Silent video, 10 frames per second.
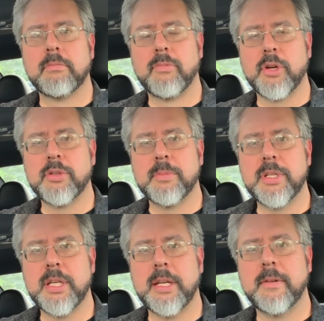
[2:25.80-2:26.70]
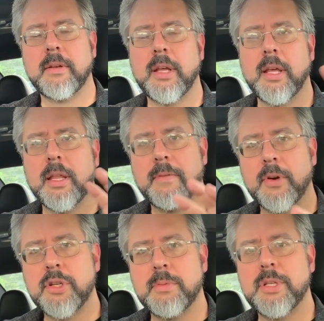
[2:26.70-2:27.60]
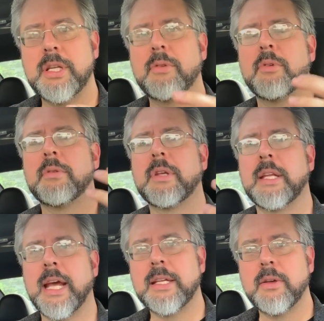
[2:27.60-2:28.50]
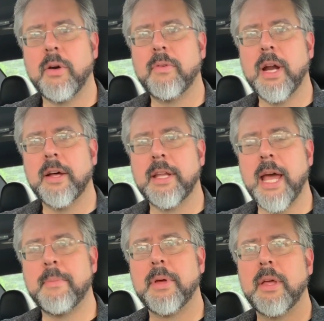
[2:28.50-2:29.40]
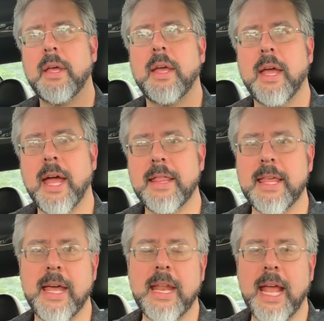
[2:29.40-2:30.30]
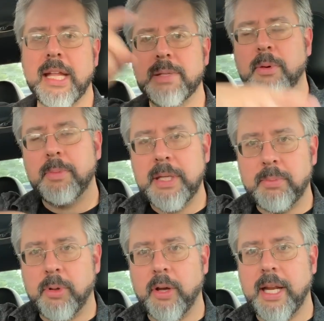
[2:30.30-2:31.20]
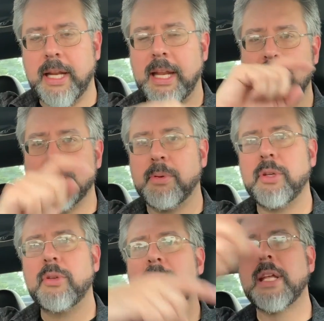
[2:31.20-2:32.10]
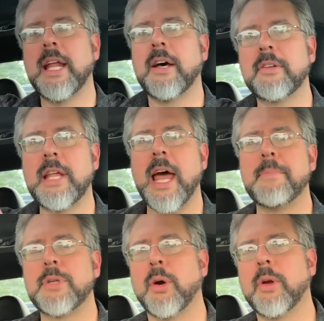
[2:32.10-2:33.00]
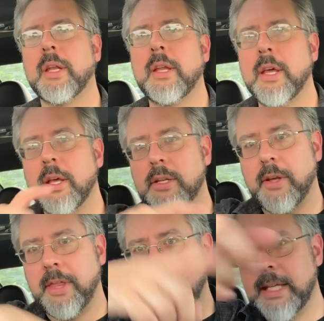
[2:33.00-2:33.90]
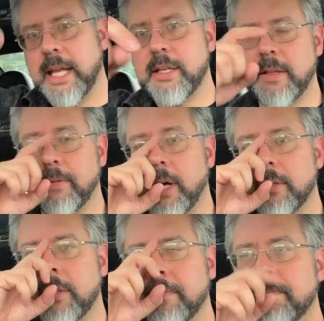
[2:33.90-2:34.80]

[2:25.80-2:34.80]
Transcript: virtual machine. Virtual machine would connect over LDAP, and then Ansible will be deployed on it. Ansible would use that LDAP token to authenticate to the vault.